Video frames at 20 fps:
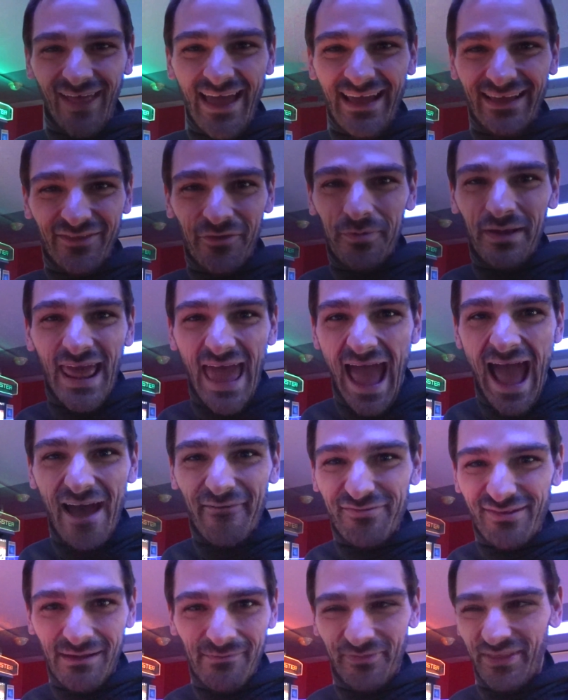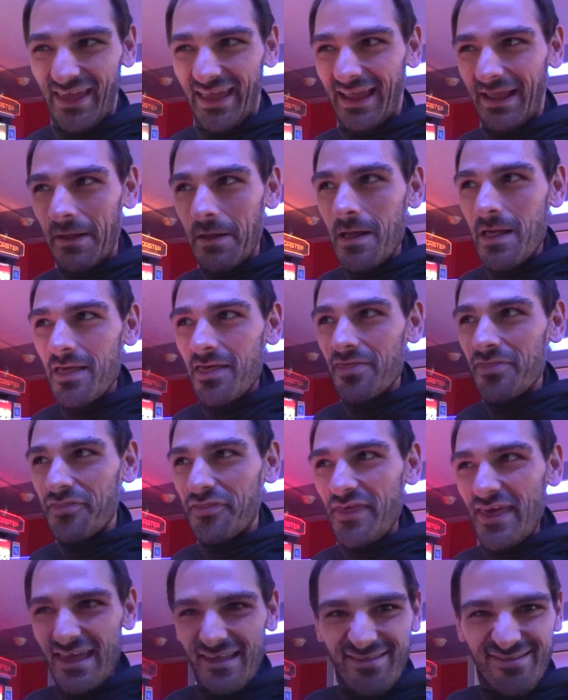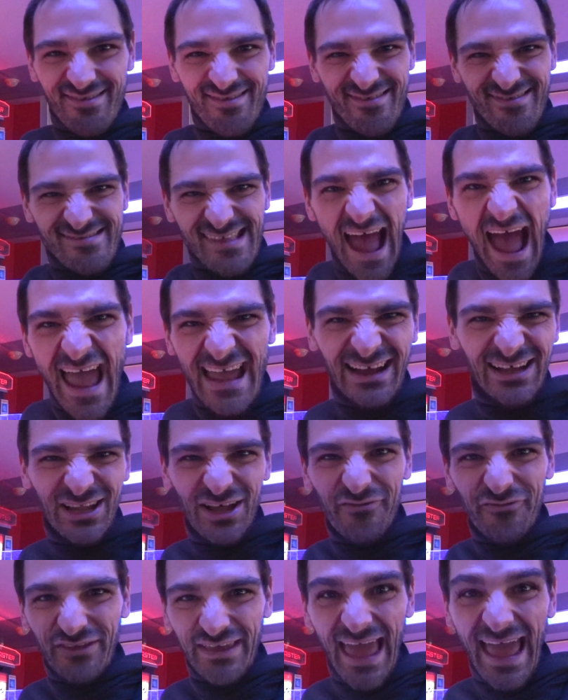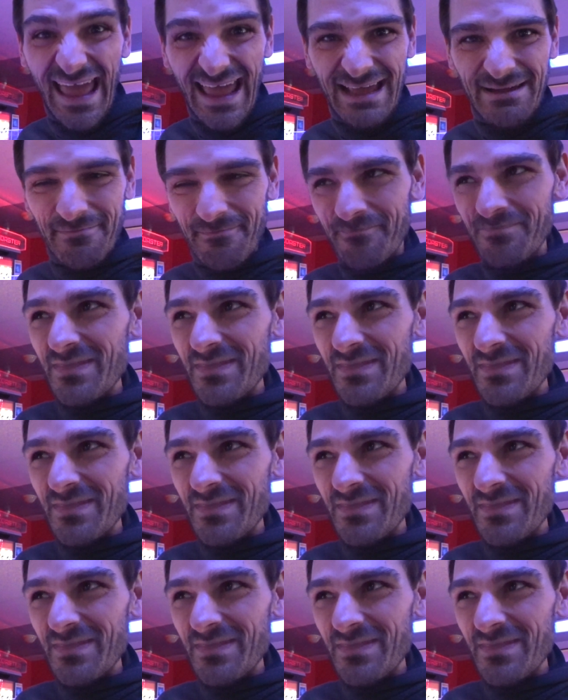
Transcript: like we would have something this style of game.